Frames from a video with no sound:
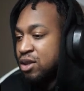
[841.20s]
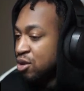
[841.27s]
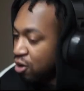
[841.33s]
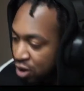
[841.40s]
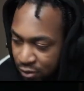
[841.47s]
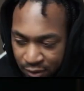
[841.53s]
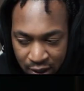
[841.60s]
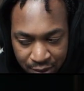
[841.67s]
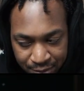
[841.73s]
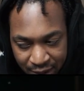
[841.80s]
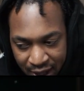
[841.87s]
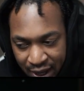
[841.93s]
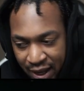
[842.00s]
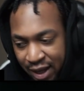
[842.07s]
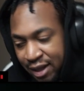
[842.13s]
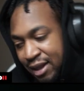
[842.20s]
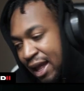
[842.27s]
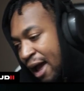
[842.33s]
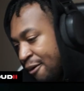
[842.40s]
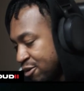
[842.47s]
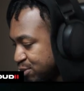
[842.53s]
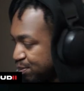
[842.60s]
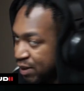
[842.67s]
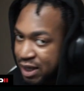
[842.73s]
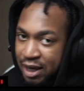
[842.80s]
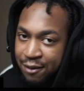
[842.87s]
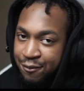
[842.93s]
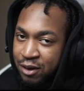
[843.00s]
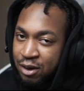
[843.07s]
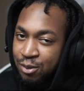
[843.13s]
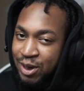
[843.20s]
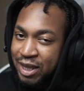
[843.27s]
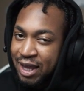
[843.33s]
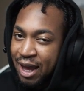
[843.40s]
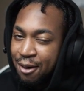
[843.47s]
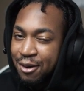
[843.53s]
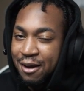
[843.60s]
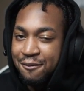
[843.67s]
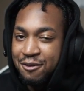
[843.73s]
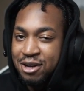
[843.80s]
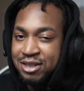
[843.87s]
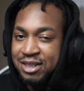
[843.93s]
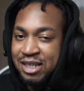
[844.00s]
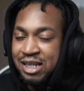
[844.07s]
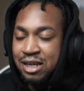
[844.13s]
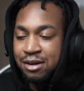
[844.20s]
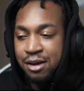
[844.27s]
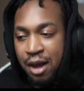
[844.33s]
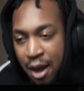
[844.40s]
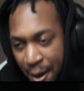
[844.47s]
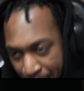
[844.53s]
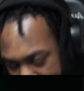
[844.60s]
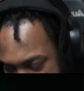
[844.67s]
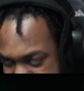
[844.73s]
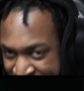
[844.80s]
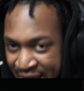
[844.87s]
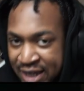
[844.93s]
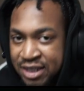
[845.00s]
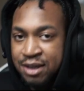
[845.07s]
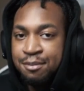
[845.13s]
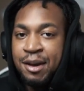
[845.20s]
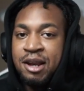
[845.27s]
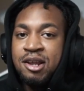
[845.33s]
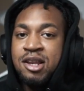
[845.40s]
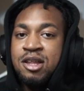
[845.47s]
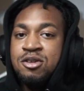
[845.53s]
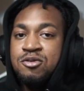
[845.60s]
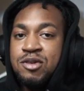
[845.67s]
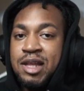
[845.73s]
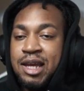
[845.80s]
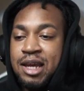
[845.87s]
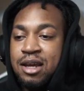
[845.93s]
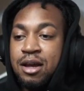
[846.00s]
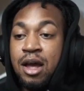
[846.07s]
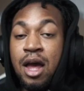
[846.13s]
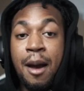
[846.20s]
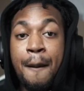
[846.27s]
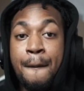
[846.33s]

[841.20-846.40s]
30 round mag. I was pretty iffy with that when I first seen it, but it's actually better than you think.